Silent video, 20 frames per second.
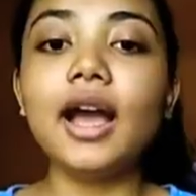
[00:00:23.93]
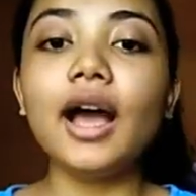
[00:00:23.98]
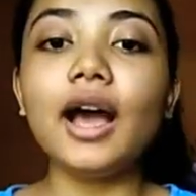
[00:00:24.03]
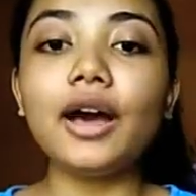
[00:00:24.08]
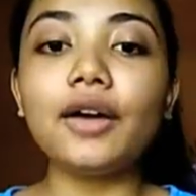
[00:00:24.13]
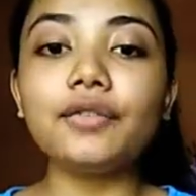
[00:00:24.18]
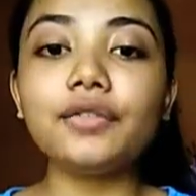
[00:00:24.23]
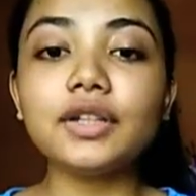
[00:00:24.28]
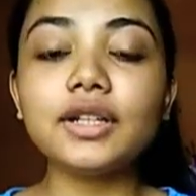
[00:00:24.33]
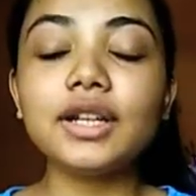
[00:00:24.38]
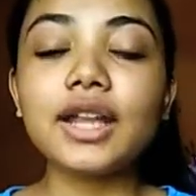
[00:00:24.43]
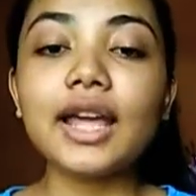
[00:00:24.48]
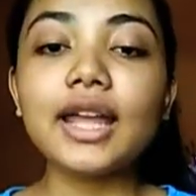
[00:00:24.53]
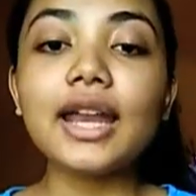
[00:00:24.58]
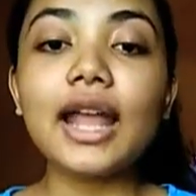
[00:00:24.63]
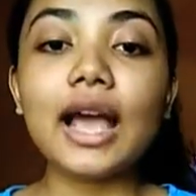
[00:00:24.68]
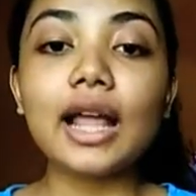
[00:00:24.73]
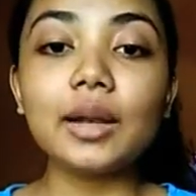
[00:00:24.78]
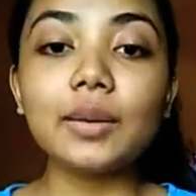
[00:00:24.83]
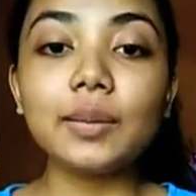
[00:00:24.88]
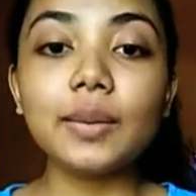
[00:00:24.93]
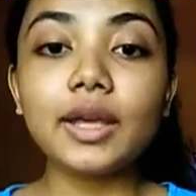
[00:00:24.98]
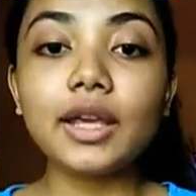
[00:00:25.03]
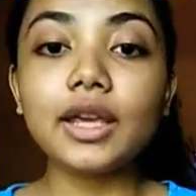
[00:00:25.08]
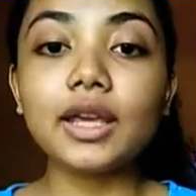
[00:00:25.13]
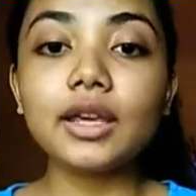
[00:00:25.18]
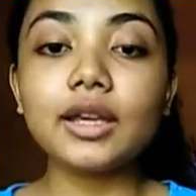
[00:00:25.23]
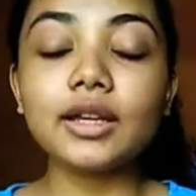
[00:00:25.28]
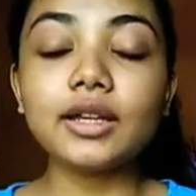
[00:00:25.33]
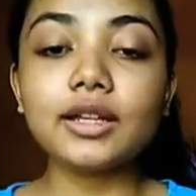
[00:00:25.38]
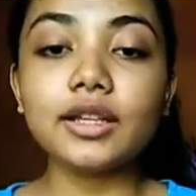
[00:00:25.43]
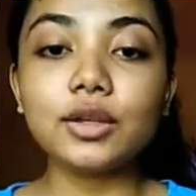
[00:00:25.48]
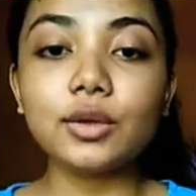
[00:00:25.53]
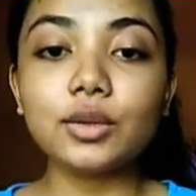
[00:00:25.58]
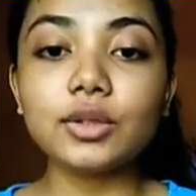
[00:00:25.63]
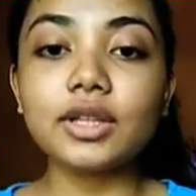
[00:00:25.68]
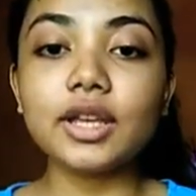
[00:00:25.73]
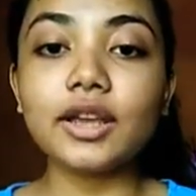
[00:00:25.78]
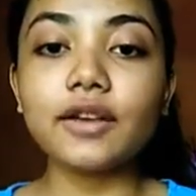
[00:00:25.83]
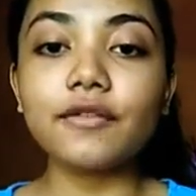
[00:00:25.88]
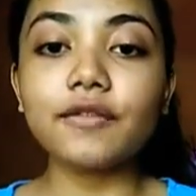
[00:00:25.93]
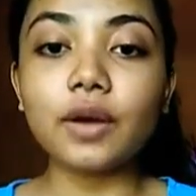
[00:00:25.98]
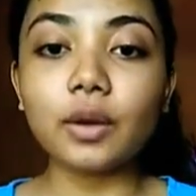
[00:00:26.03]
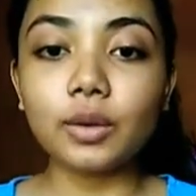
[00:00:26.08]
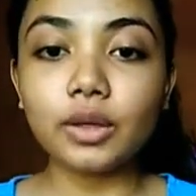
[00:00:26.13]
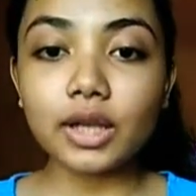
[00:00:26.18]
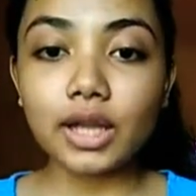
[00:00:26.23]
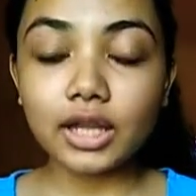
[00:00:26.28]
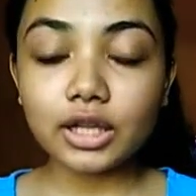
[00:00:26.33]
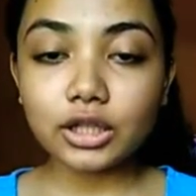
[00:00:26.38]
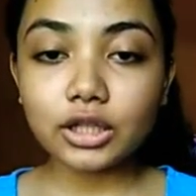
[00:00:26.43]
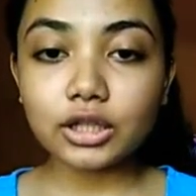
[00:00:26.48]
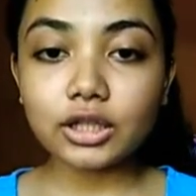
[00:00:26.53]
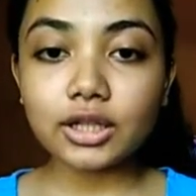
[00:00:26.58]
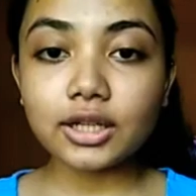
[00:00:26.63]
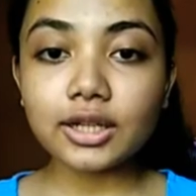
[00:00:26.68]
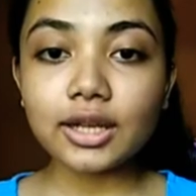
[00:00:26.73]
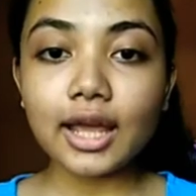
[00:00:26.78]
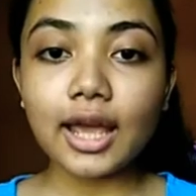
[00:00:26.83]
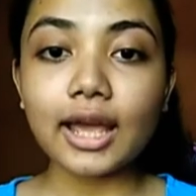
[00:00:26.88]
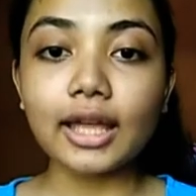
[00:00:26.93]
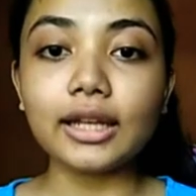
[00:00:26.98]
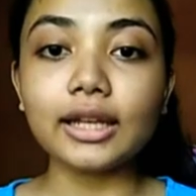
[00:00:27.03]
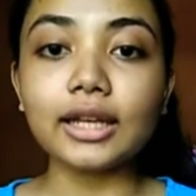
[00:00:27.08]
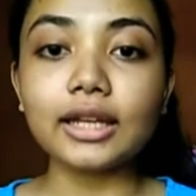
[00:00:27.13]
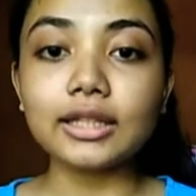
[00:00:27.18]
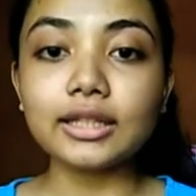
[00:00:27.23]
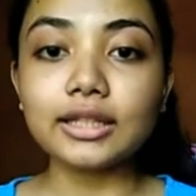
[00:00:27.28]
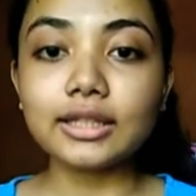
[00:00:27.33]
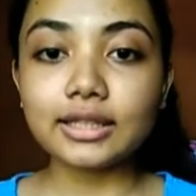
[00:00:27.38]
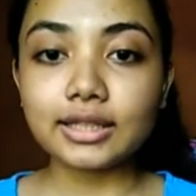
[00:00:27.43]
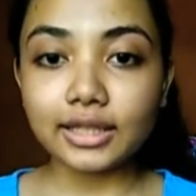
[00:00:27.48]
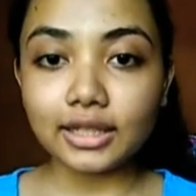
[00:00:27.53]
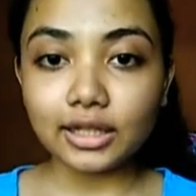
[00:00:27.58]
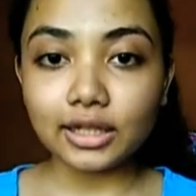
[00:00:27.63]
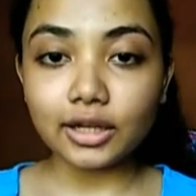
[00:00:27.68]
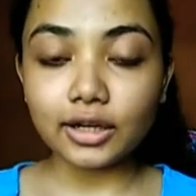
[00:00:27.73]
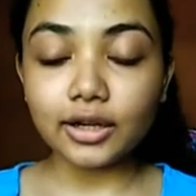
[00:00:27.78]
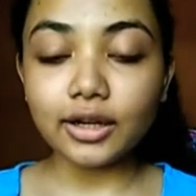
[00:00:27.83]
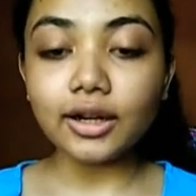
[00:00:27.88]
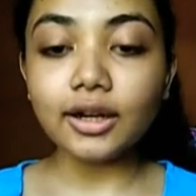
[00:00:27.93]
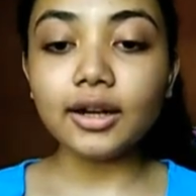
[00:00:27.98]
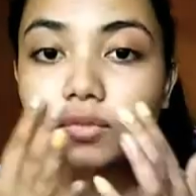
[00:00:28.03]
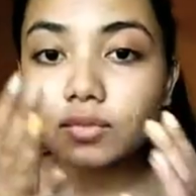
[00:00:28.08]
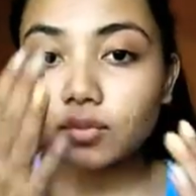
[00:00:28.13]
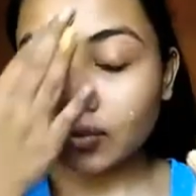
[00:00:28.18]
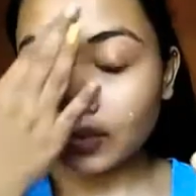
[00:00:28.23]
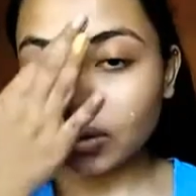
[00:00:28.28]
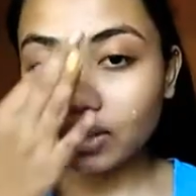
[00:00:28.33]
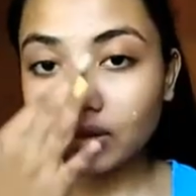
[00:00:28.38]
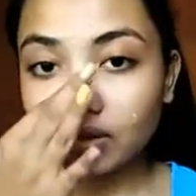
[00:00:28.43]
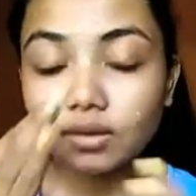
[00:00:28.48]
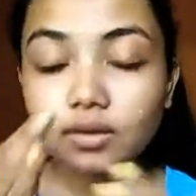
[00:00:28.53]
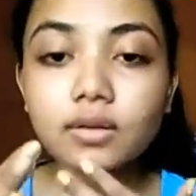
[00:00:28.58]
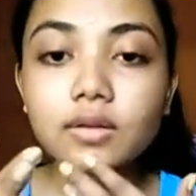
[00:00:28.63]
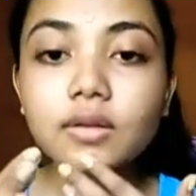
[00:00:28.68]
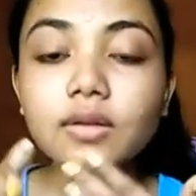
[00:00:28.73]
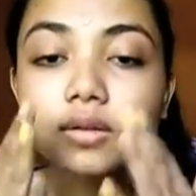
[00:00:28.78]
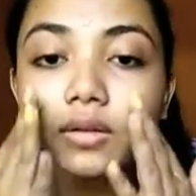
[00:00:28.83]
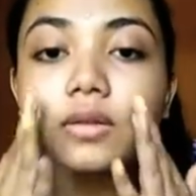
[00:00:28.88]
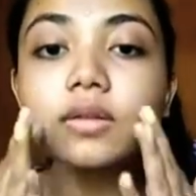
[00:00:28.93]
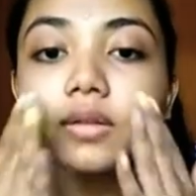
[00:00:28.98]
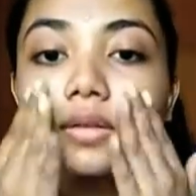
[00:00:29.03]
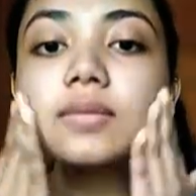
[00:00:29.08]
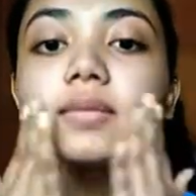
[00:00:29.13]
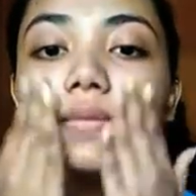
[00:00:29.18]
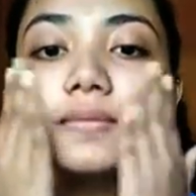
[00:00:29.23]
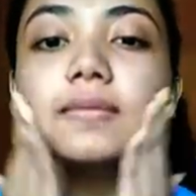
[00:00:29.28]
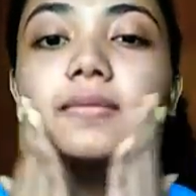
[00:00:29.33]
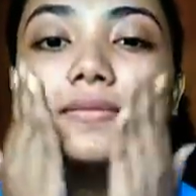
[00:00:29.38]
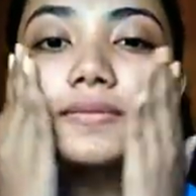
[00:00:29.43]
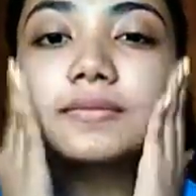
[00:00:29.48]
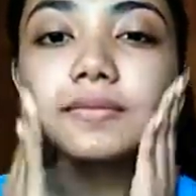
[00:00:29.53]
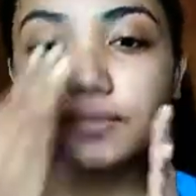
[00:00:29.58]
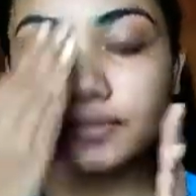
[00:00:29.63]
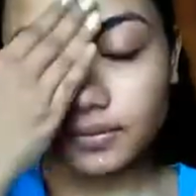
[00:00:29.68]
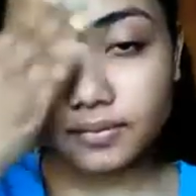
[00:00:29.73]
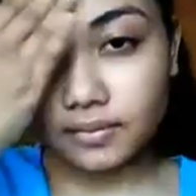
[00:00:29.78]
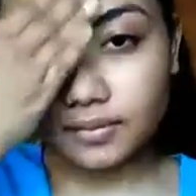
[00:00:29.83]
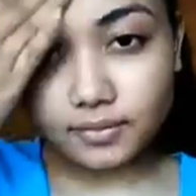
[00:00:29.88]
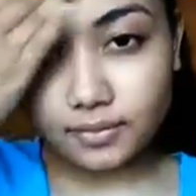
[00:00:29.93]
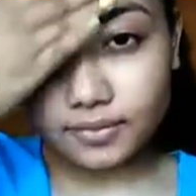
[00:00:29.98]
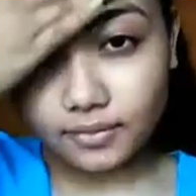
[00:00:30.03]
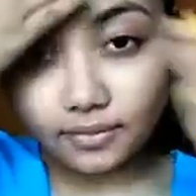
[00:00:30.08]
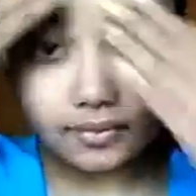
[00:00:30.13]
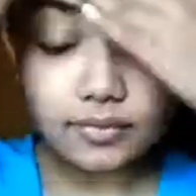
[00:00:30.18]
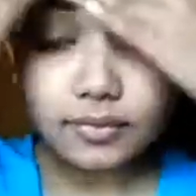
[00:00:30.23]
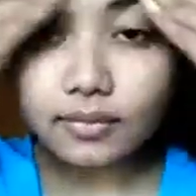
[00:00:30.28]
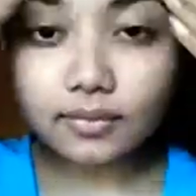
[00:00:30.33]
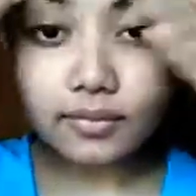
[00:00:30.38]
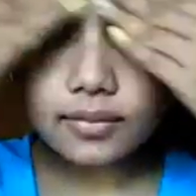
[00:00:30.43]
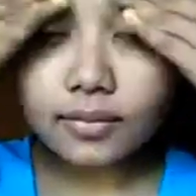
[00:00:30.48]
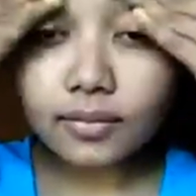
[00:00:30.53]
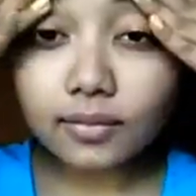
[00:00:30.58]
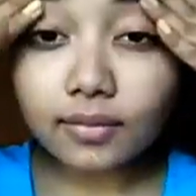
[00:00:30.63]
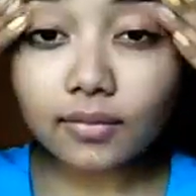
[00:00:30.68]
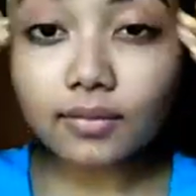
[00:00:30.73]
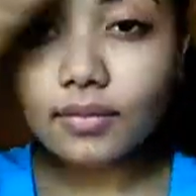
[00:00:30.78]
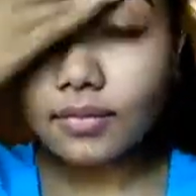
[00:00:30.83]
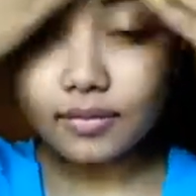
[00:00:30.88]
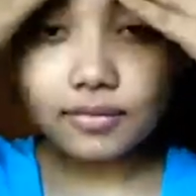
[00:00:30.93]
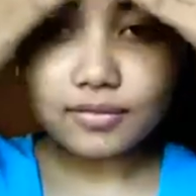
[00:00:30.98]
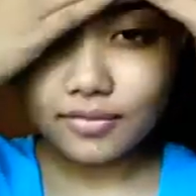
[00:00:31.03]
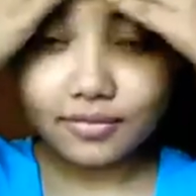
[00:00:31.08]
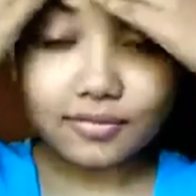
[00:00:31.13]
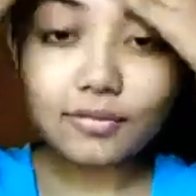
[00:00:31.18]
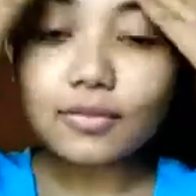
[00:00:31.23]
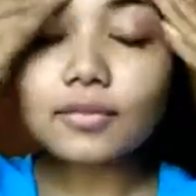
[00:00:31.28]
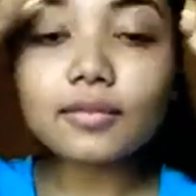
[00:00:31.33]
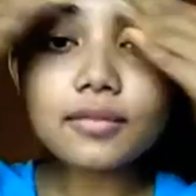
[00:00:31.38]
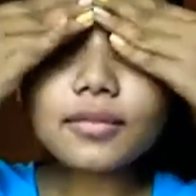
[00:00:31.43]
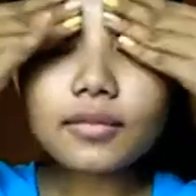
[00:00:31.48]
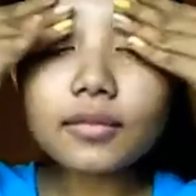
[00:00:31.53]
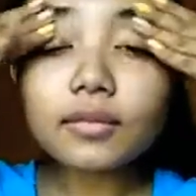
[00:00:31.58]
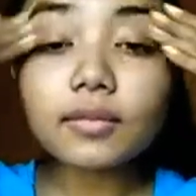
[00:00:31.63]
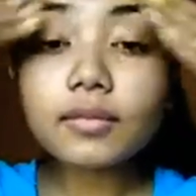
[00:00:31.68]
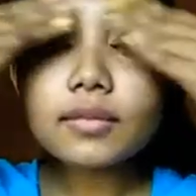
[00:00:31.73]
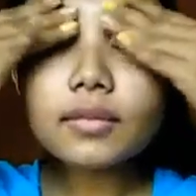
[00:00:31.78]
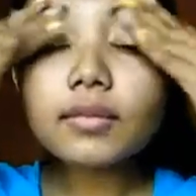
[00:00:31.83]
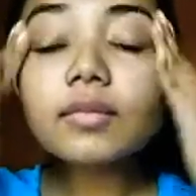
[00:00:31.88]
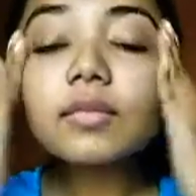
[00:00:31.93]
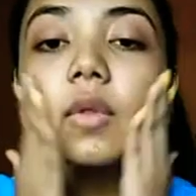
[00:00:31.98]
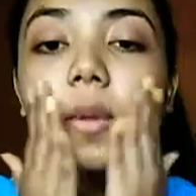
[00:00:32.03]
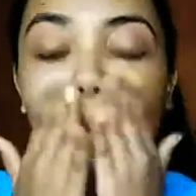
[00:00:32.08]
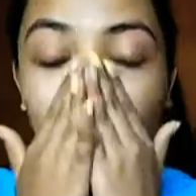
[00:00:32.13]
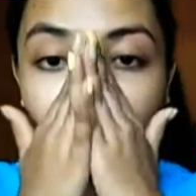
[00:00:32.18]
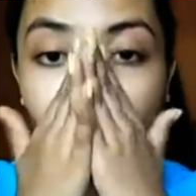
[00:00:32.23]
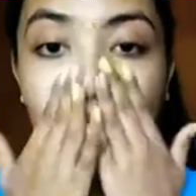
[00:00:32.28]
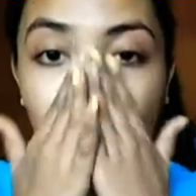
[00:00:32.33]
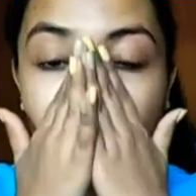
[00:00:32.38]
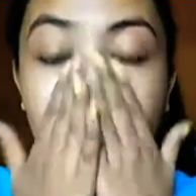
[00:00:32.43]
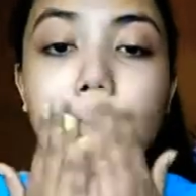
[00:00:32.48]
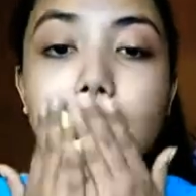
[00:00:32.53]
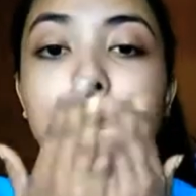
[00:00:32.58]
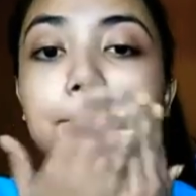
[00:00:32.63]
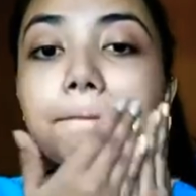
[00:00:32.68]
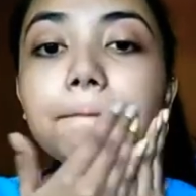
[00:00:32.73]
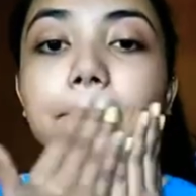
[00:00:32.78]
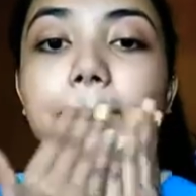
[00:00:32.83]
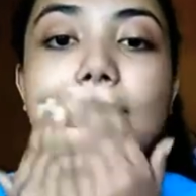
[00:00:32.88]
after that I'll be using foundation and concealer. First, I will put on the aloe vera gel and let it dry.